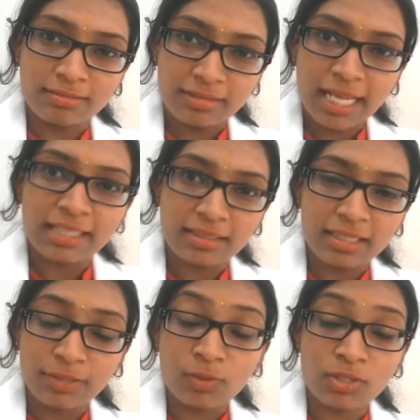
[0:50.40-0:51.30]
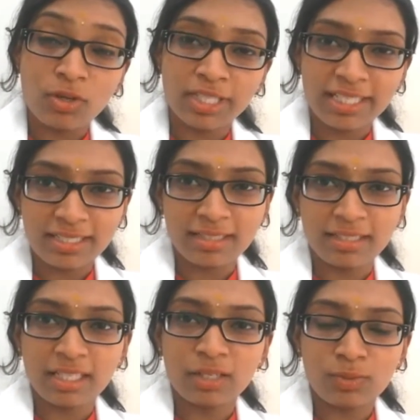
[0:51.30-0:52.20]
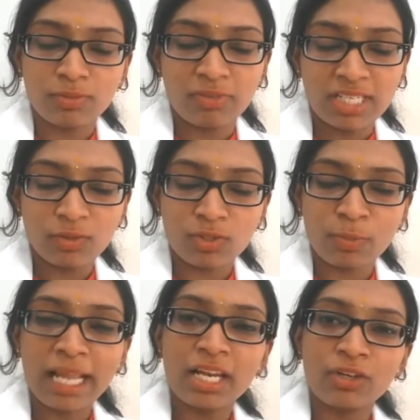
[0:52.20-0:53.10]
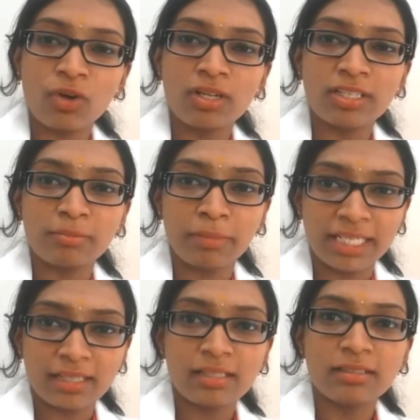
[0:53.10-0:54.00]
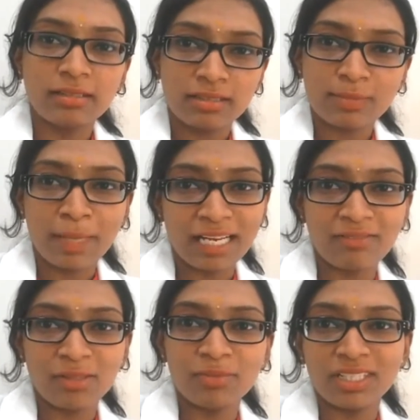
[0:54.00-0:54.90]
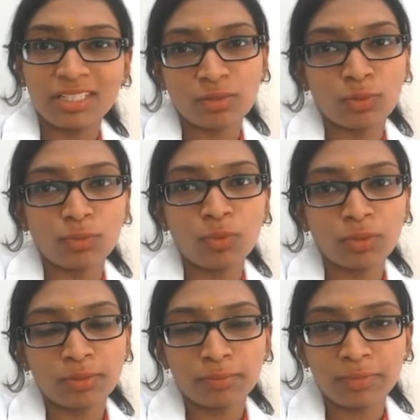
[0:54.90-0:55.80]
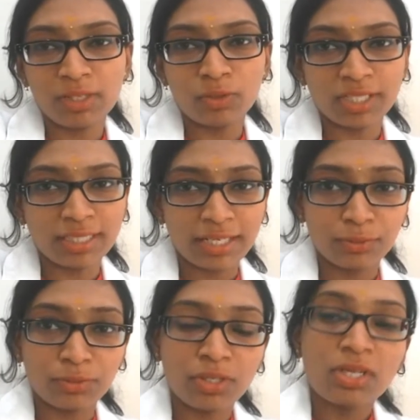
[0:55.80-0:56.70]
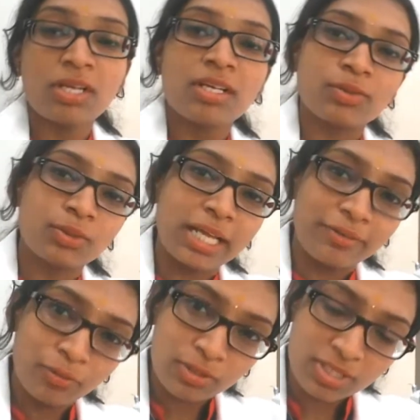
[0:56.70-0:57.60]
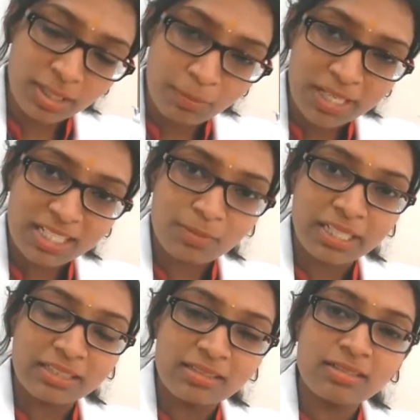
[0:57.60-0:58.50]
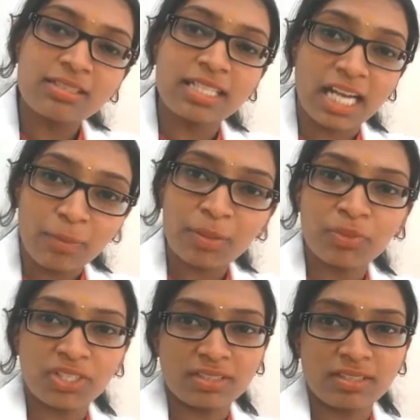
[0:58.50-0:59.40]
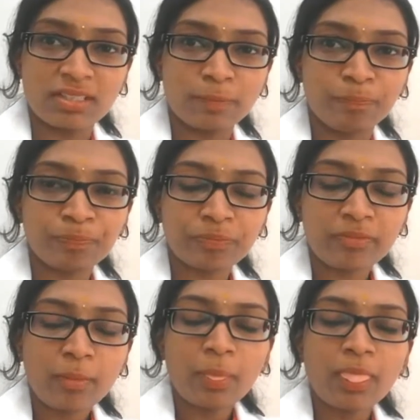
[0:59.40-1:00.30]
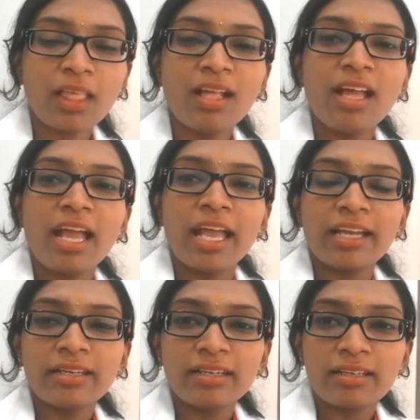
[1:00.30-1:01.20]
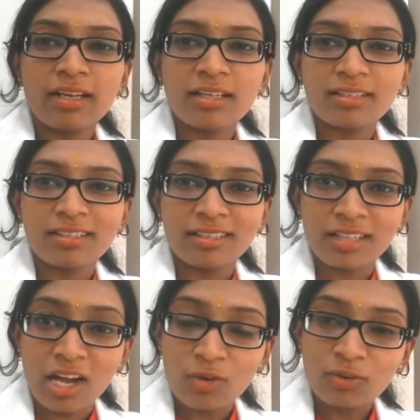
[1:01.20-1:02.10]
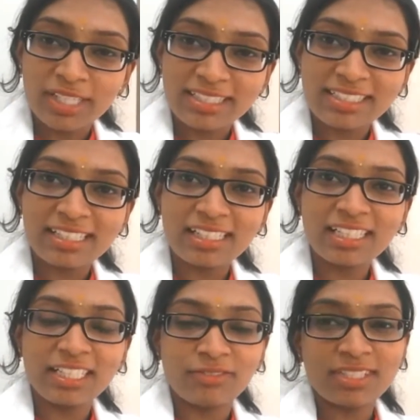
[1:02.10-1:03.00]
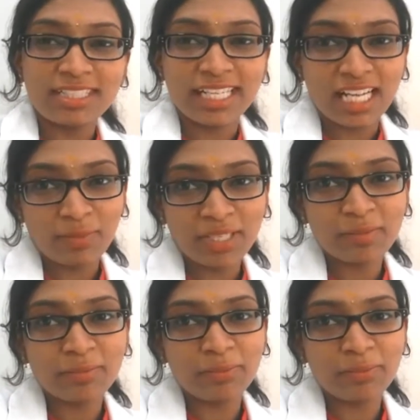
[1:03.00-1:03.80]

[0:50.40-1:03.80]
that it was not aesthetic. When you smile and all, that metal smile will be there, so it won't be that good. So that was replaced by the ceramic braces. And now recently even ceramic